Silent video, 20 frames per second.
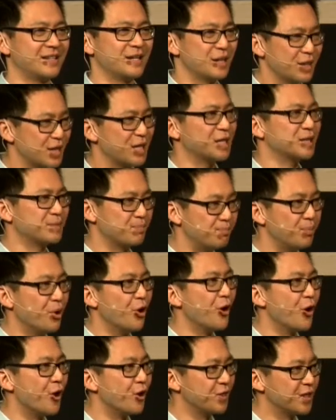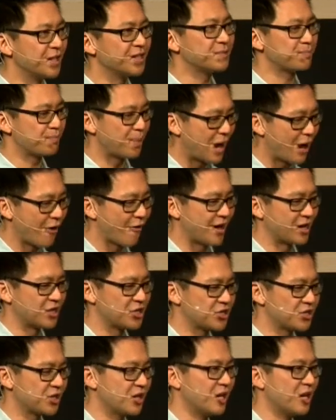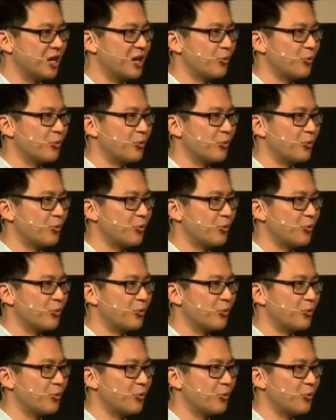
things burn, things perish.